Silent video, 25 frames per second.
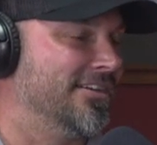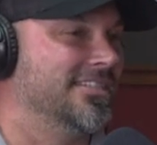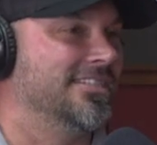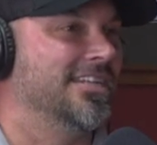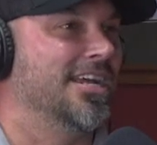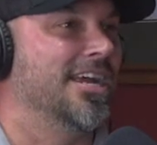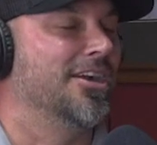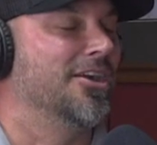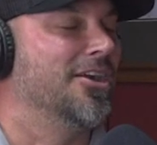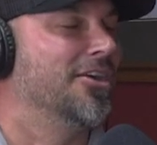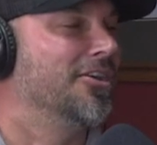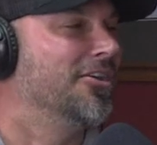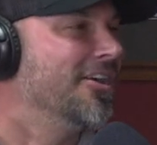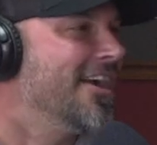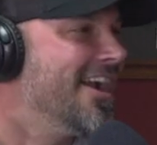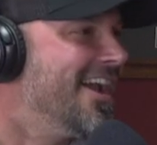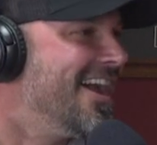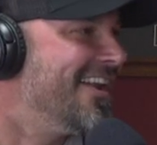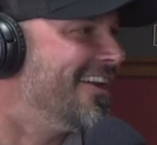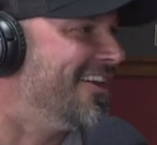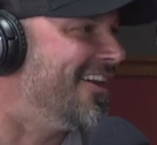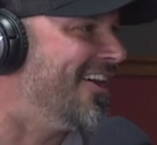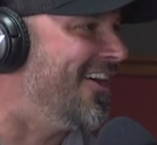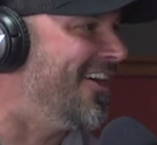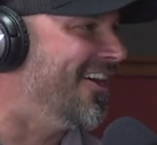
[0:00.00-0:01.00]
I was like, a
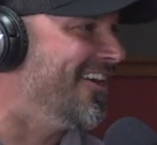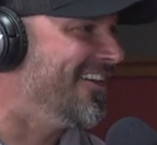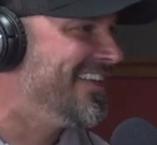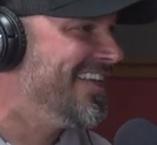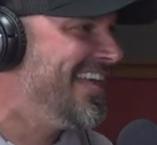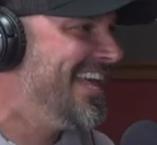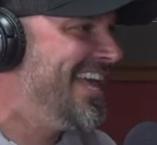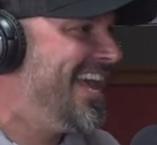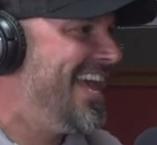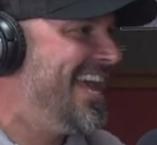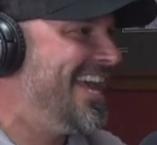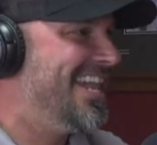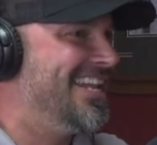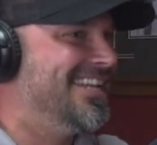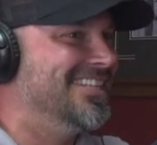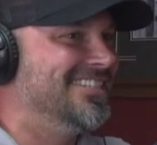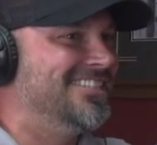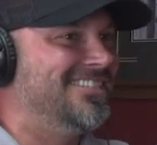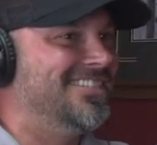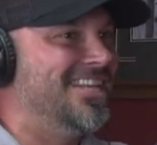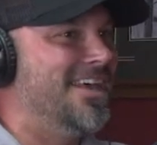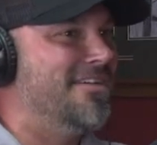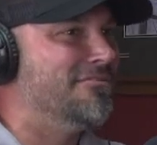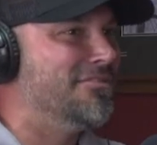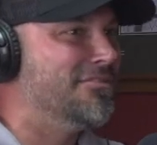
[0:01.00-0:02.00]
groundhog and a
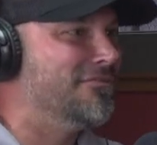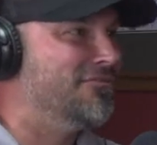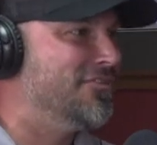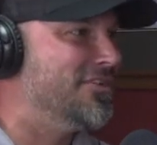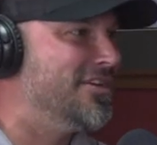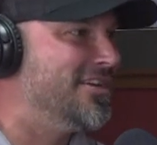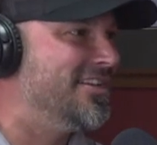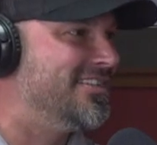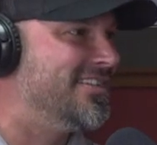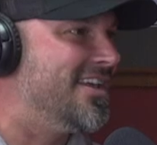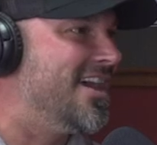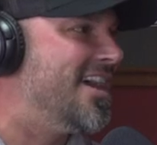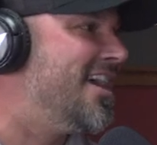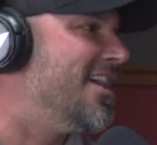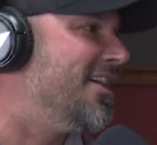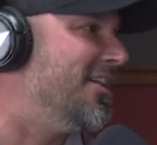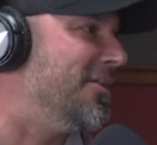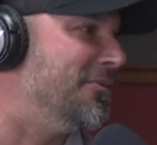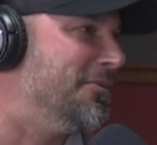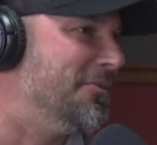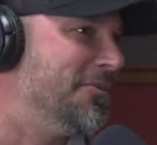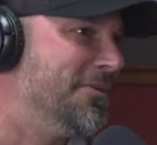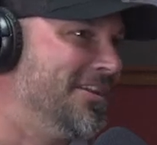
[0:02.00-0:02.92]
7-foot tail.